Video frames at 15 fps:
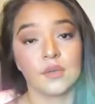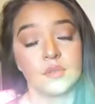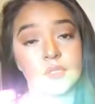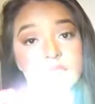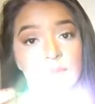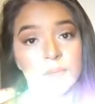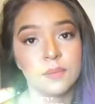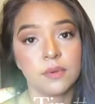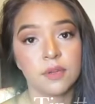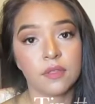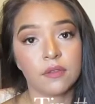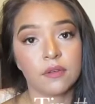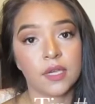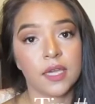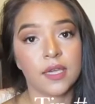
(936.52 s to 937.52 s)
tip number
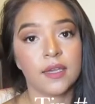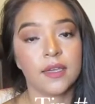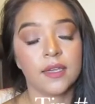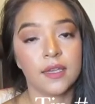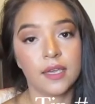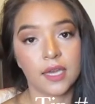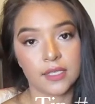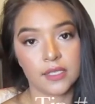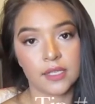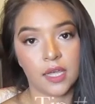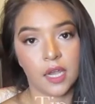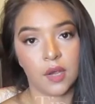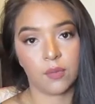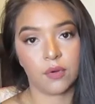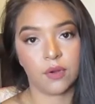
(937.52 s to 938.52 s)
3, get to the
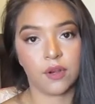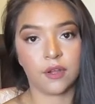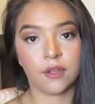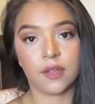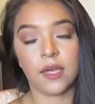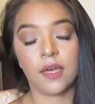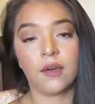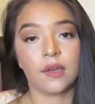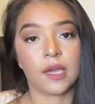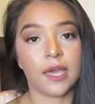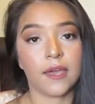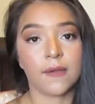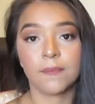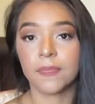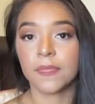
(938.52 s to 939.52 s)
airport early,
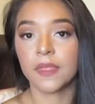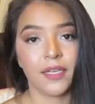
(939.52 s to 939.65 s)
okay?